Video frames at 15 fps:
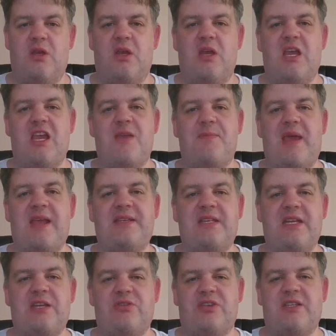He makes an
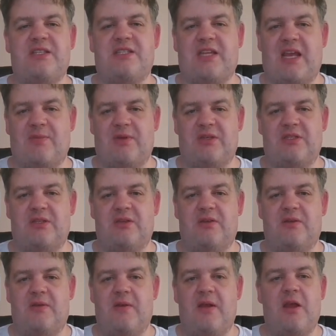interesting statement.
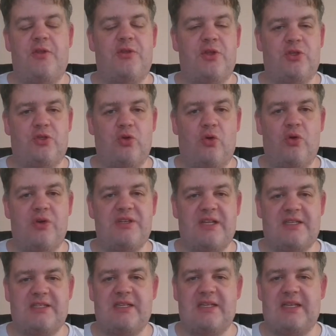The door
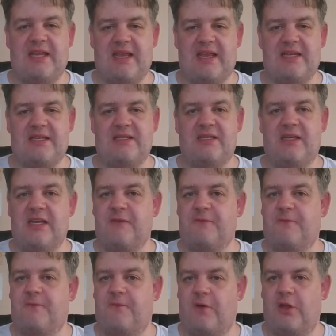doesn't lead, it
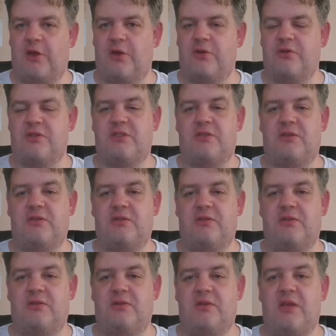follows.
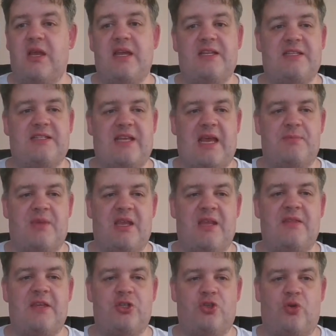Does that mean
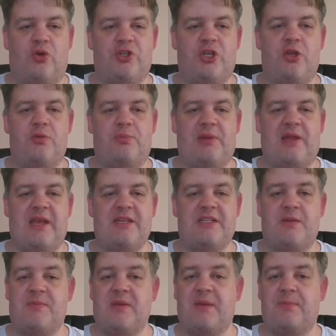that Georgiou plays a
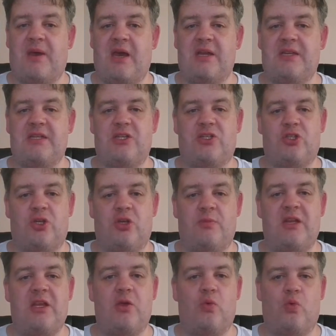big part in
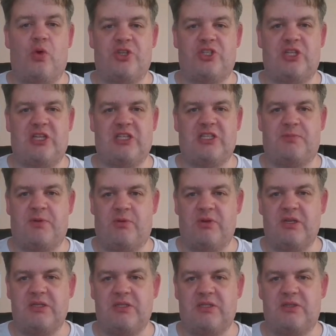determining what she'll
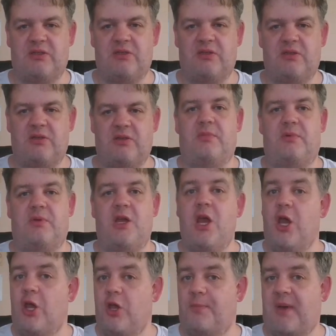experience?
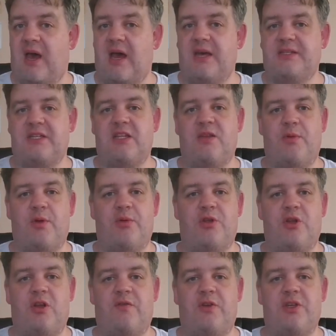Her past in the Mirror
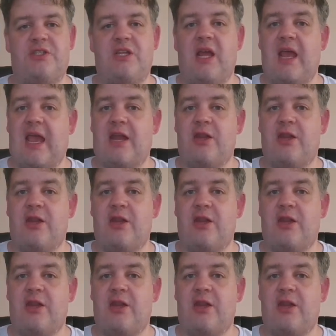Universe and her